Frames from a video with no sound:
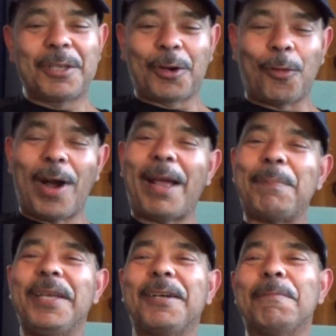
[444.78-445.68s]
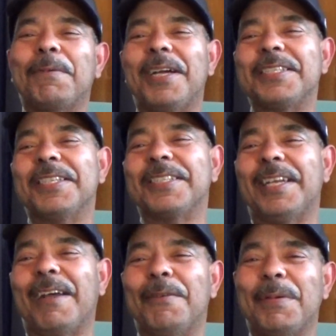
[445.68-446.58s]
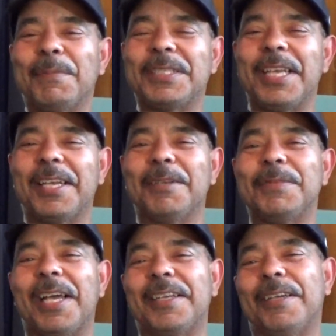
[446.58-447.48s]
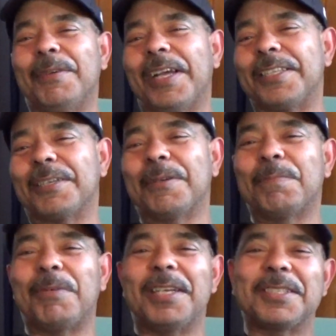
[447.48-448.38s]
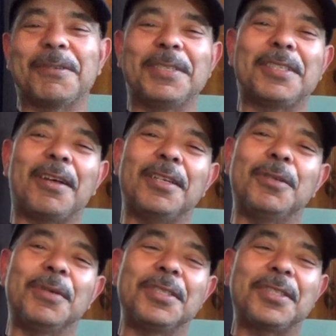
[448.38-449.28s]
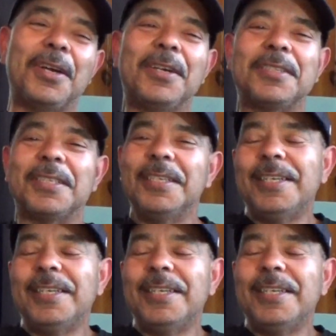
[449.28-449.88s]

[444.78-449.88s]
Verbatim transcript: crappy compressors. And I remember taking them down there. We got the compressor. We started doing shirts.